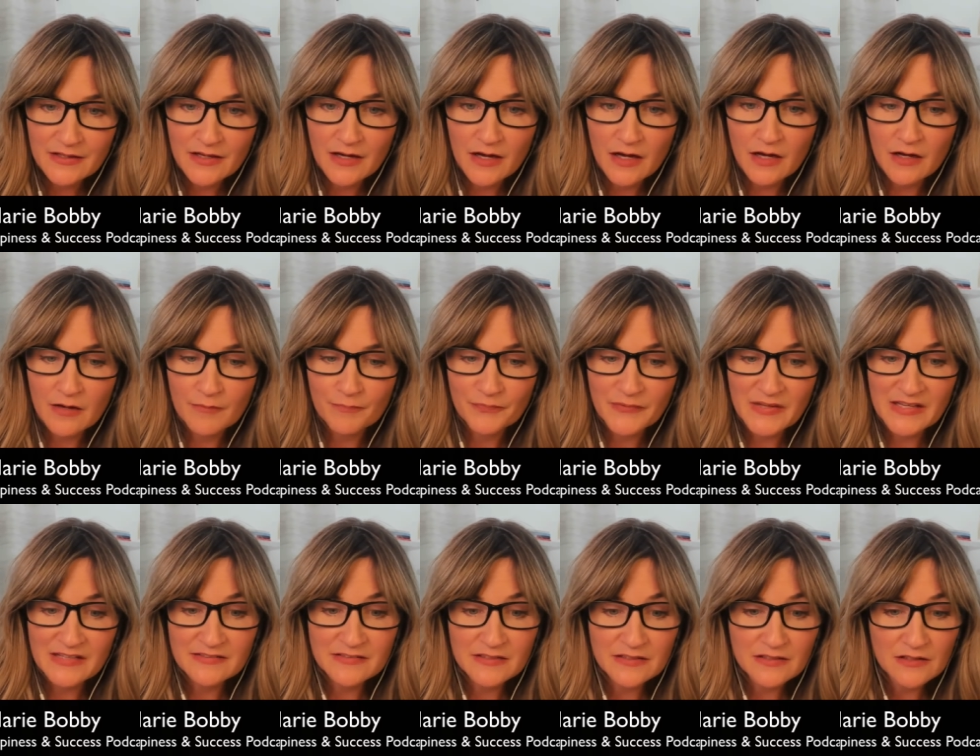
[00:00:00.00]
Um,
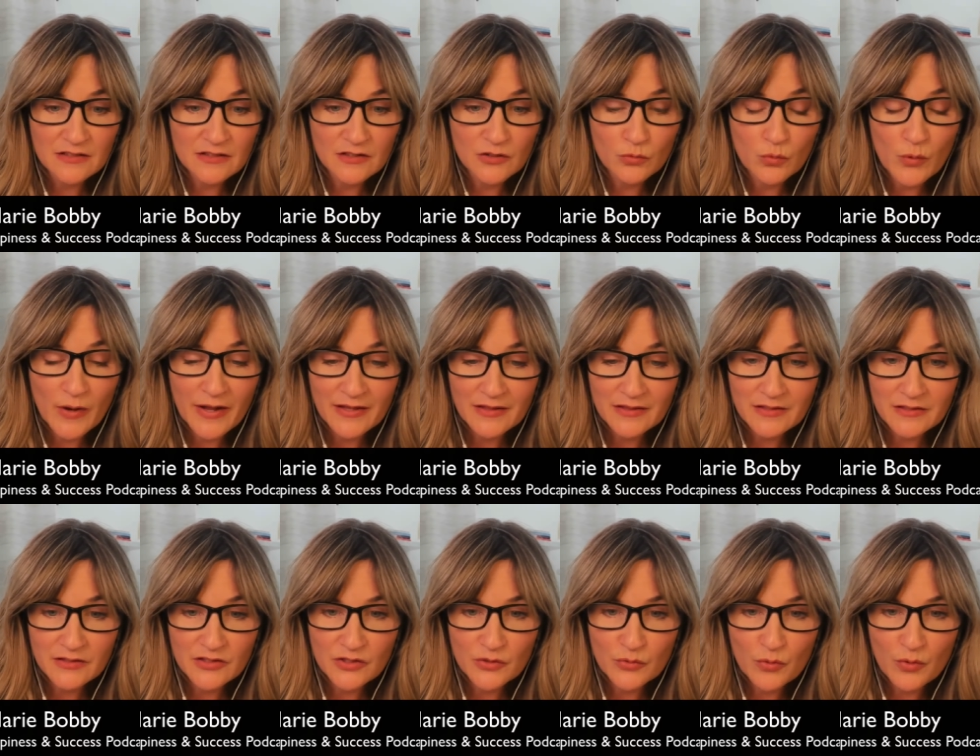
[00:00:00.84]
is it the way
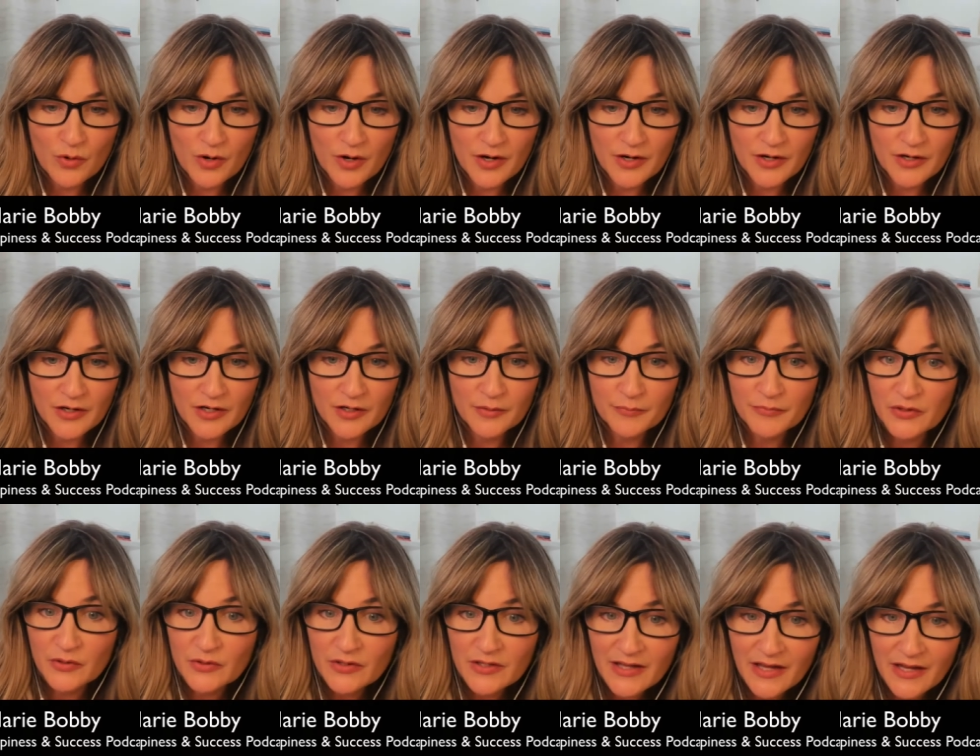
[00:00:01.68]
that you are
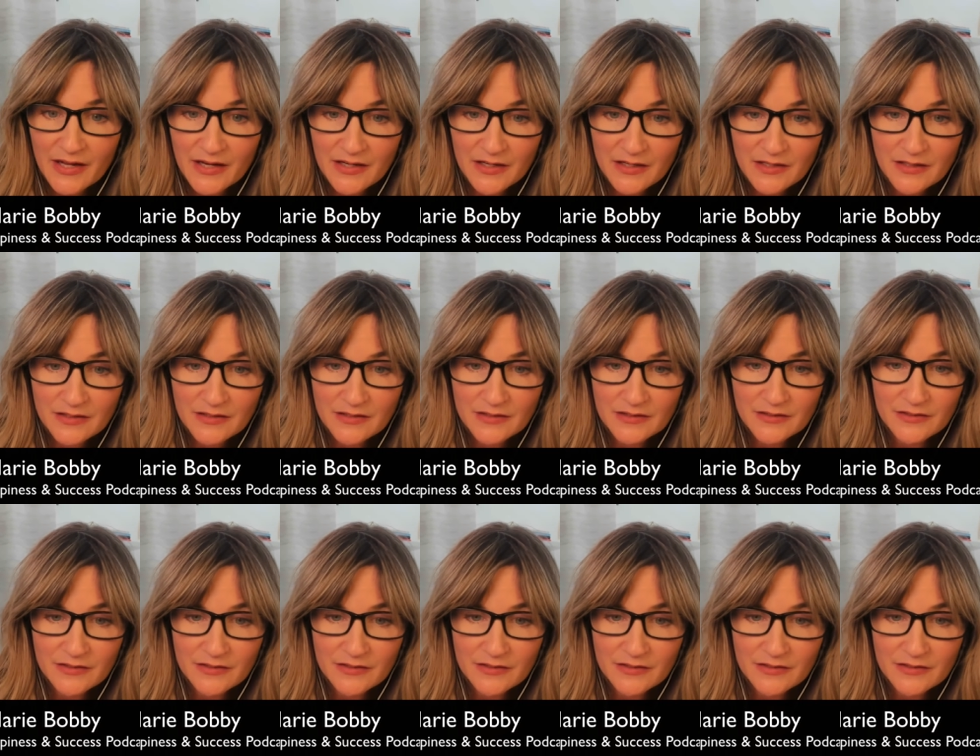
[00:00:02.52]
communicating?